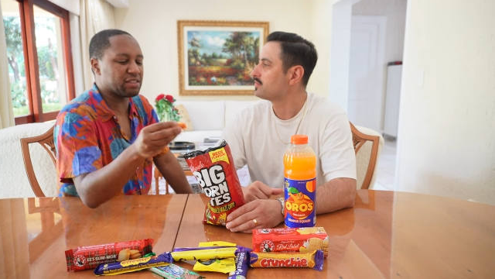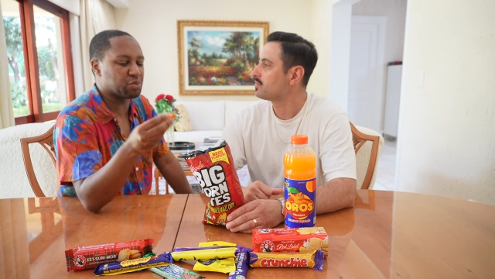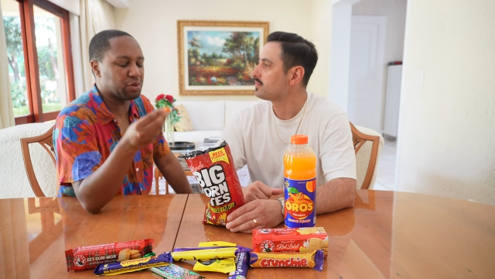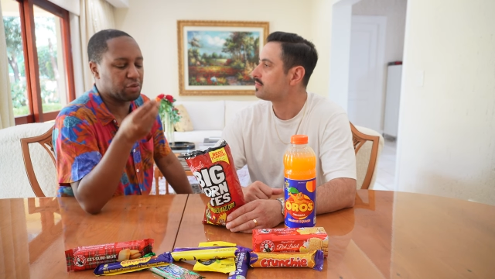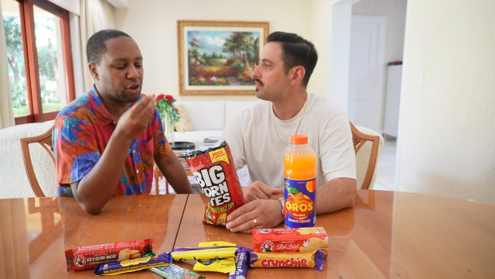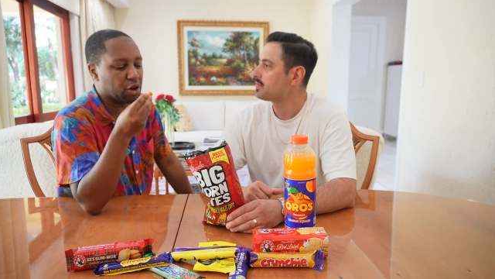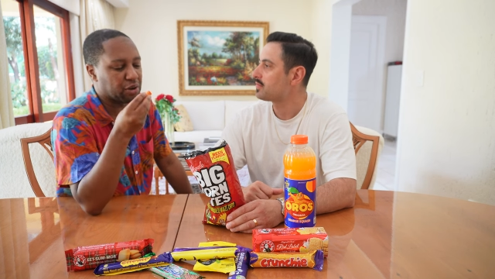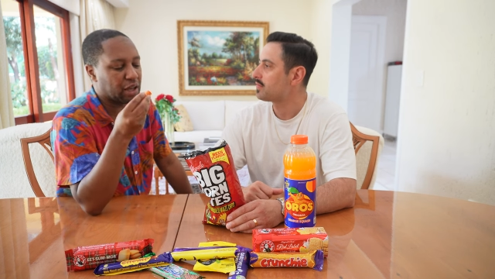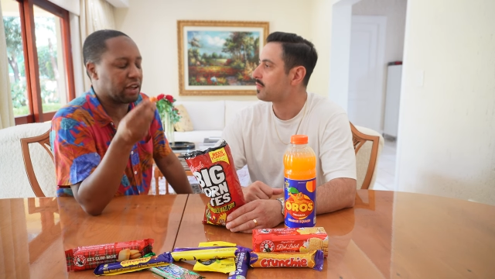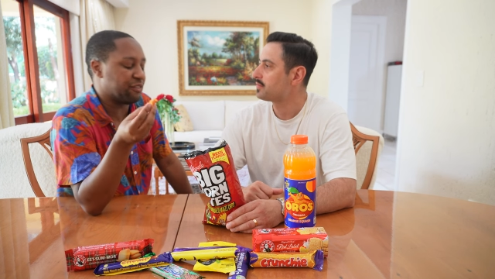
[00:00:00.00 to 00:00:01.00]
Speaker 1: This would
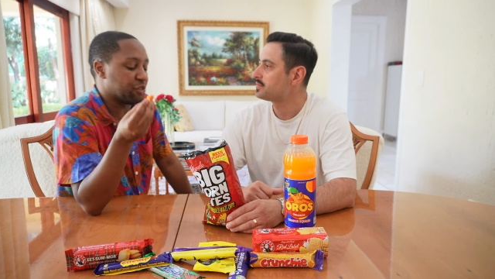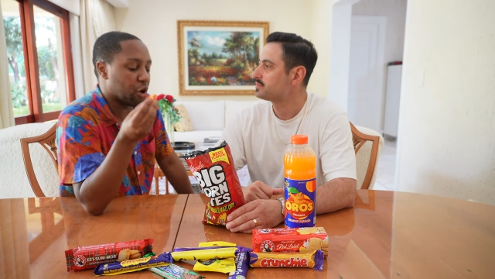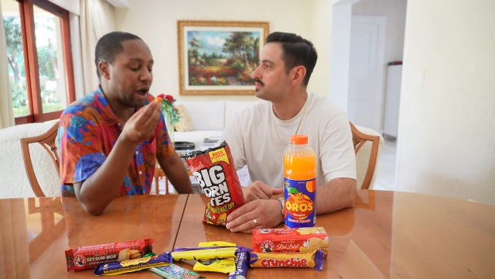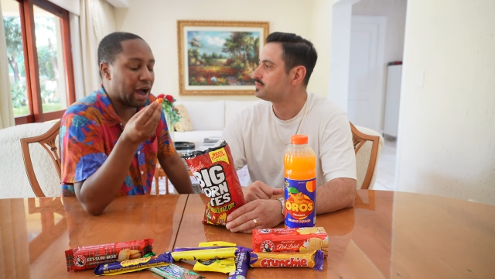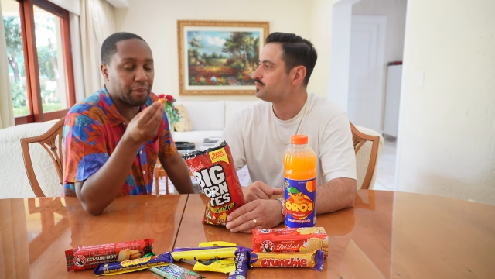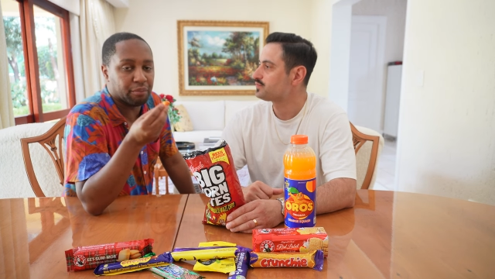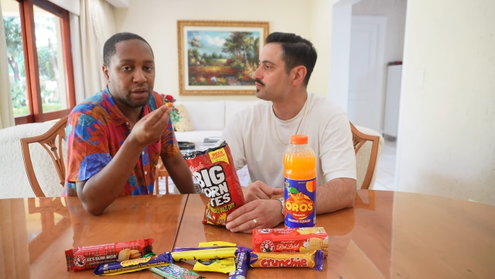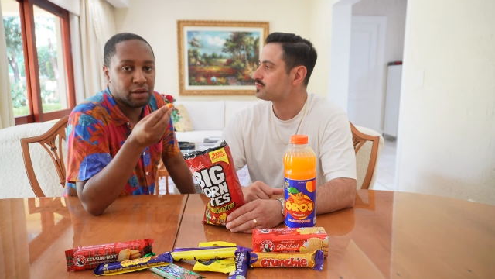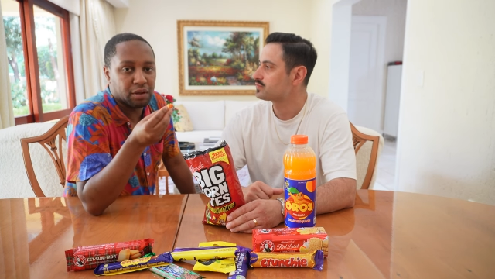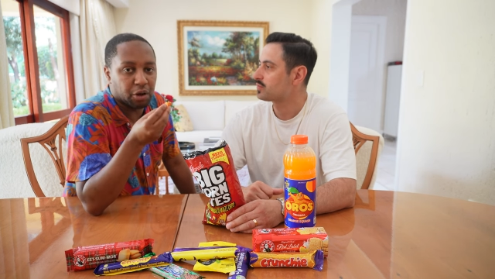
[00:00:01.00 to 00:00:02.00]
go, even though
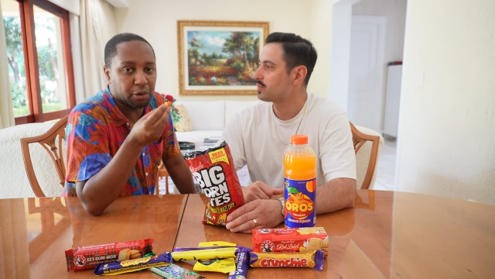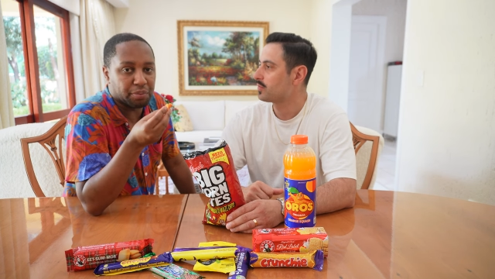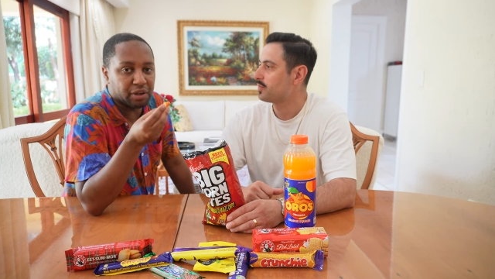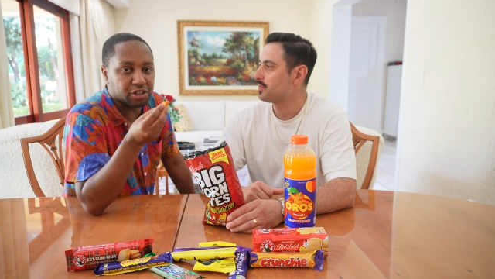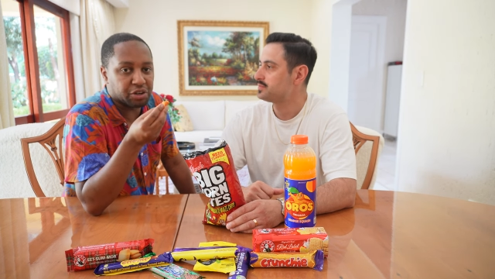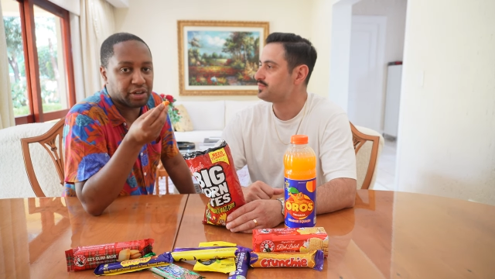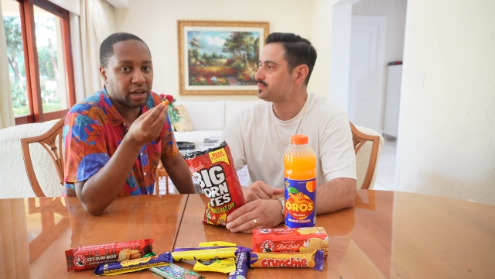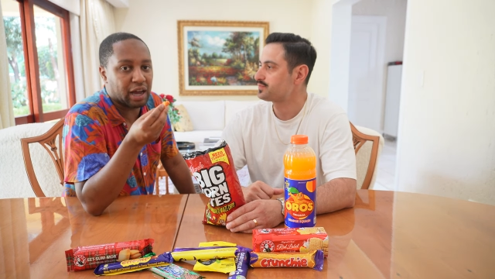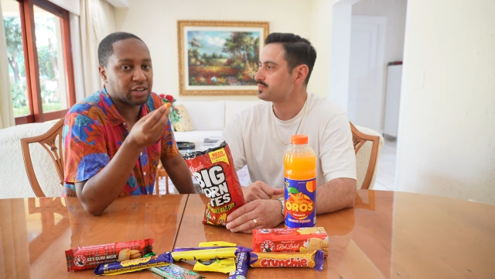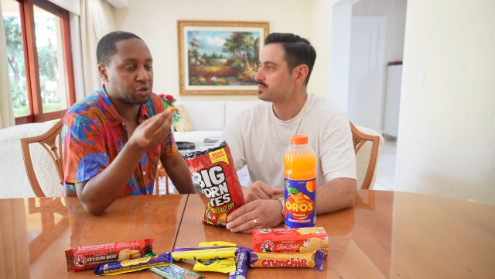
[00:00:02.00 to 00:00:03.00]
I'm not a beer
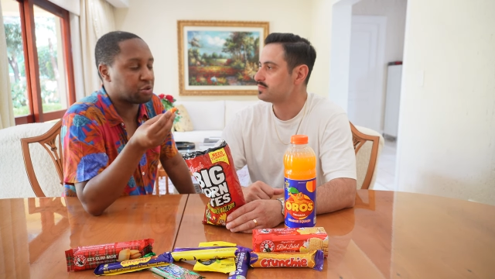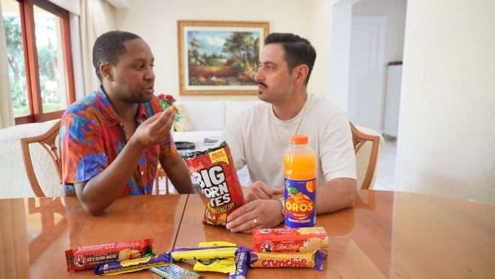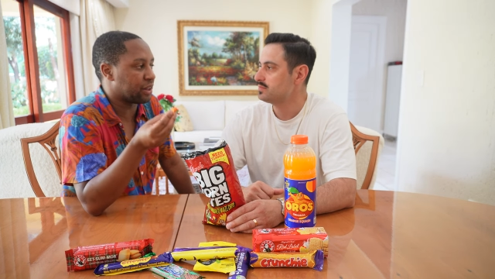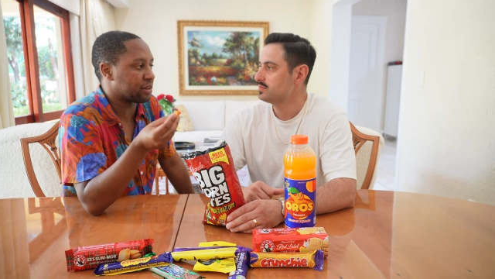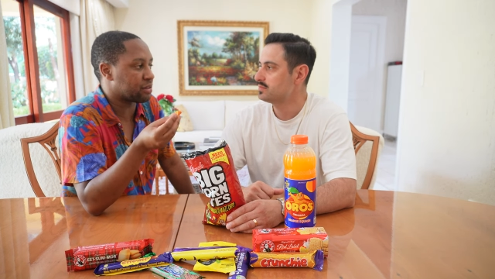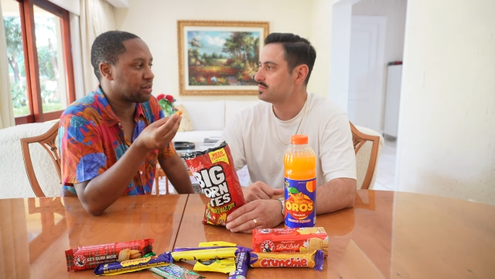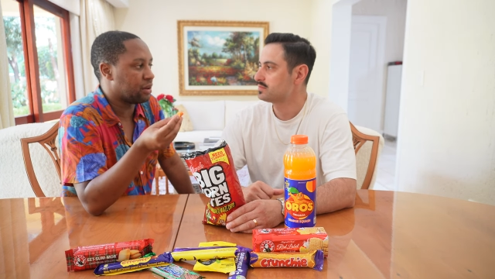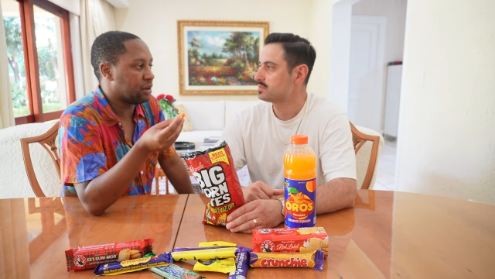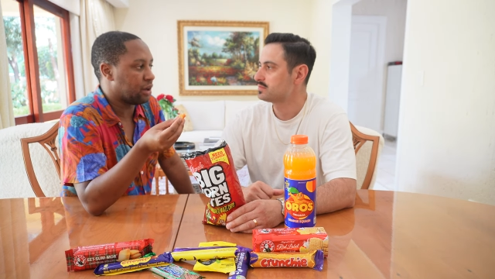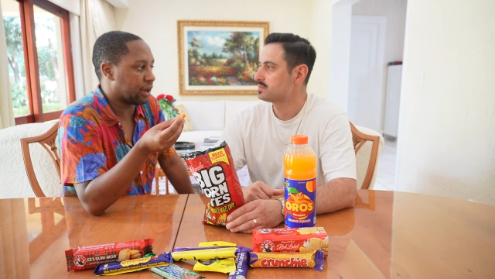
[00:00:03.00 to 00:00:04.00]
drinker, I told you that
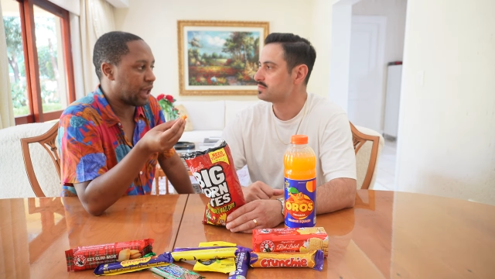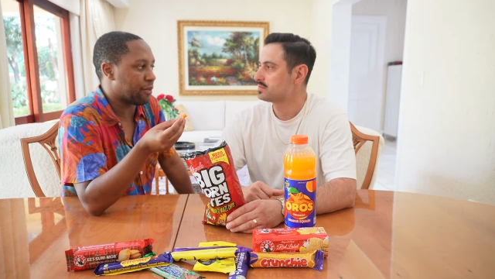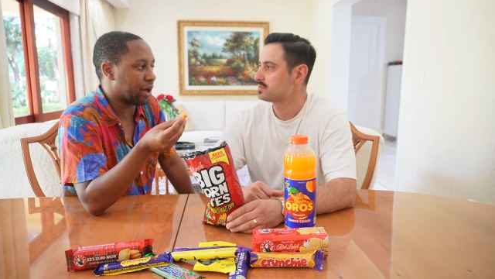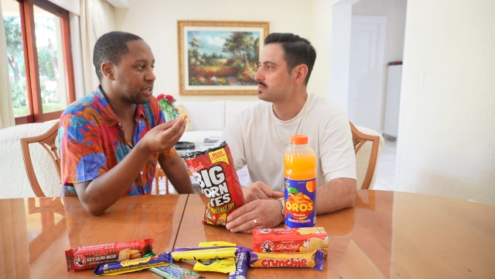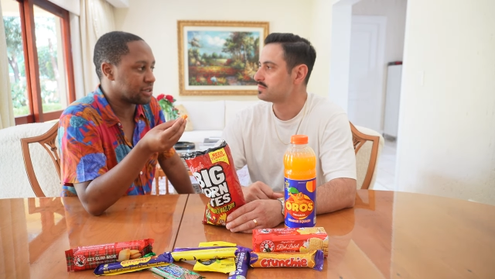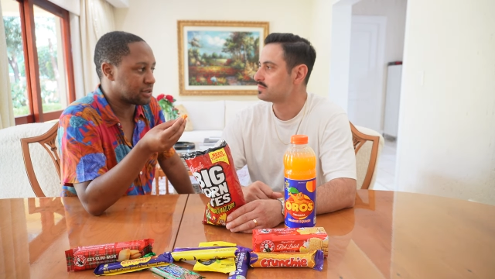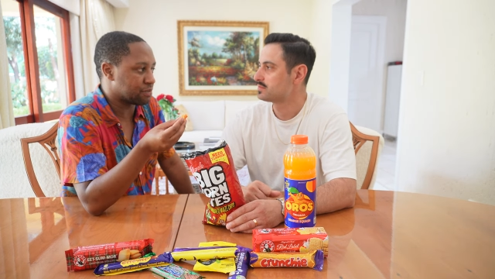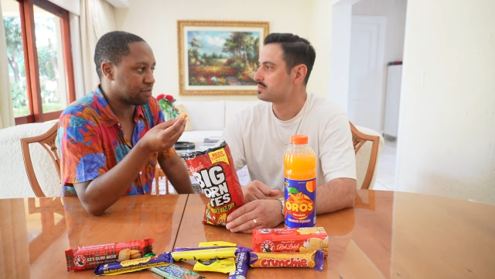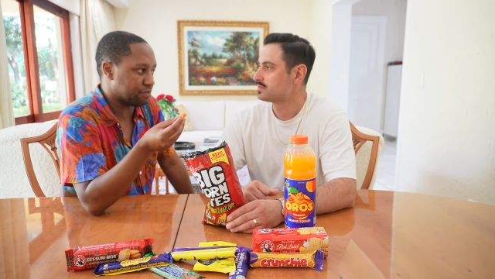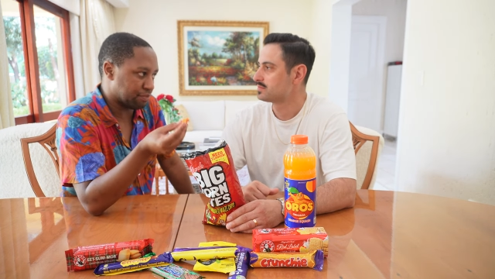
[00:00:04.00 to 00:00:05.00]
the gay man's
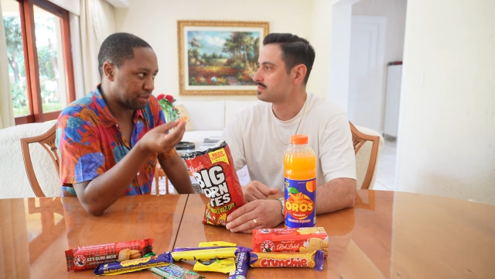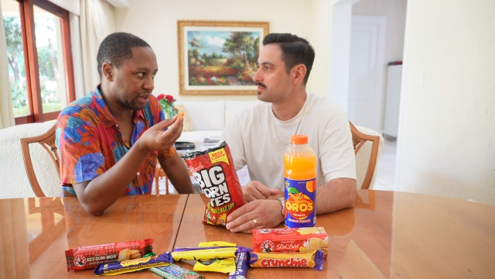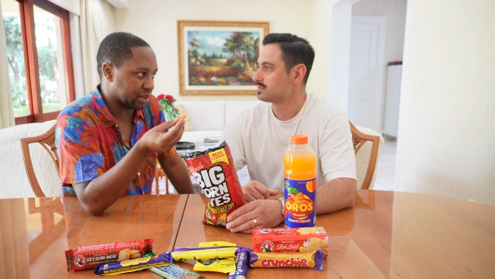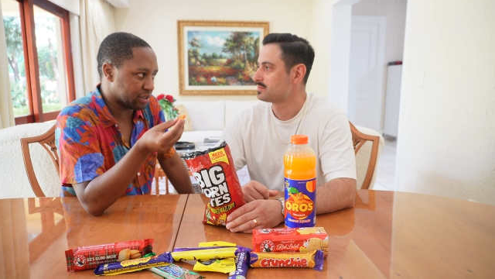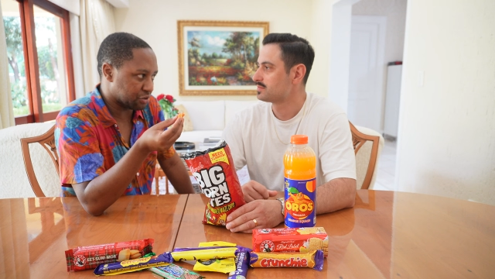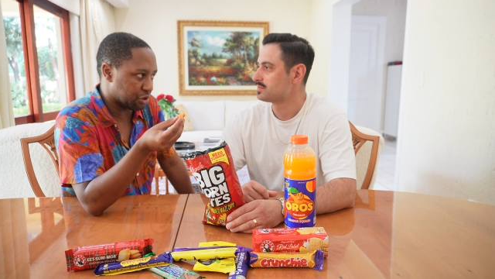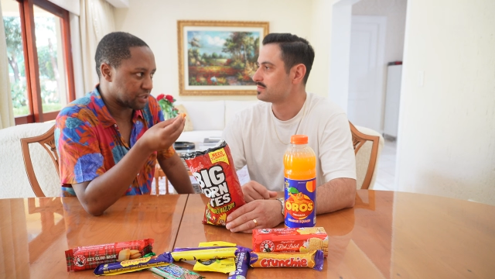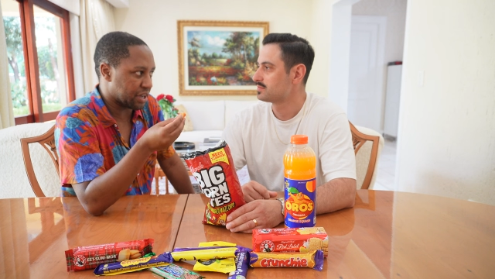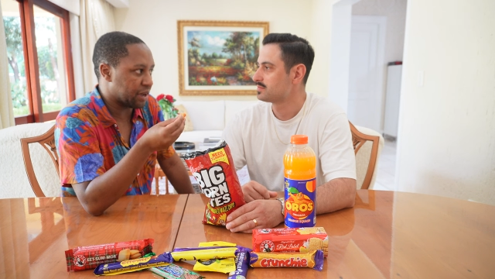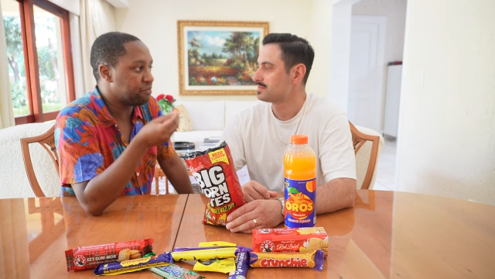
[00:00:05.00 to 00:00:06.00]
beer is
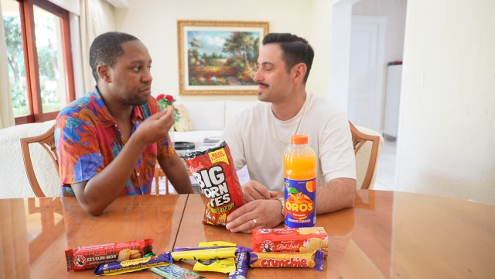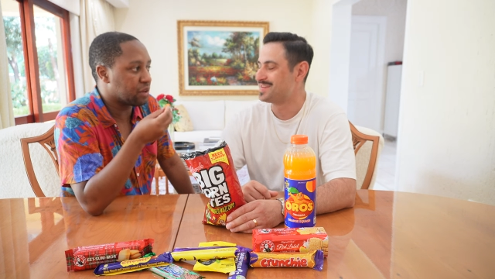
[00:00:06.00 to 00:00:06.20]
rosé.